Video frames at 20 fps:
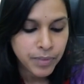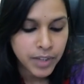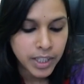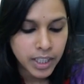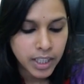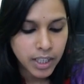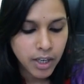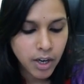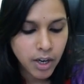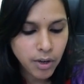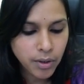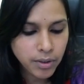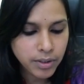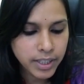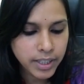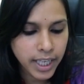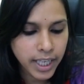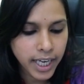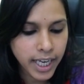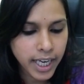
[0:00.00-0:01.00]

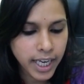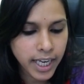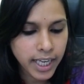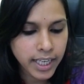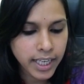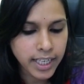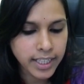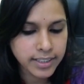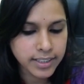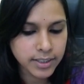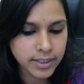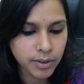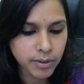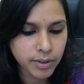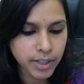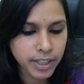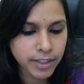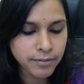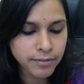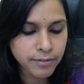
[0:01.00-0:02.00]
Okay, let's go ahead
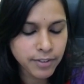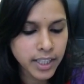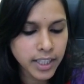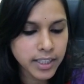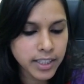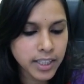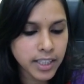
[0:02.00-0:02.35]
further.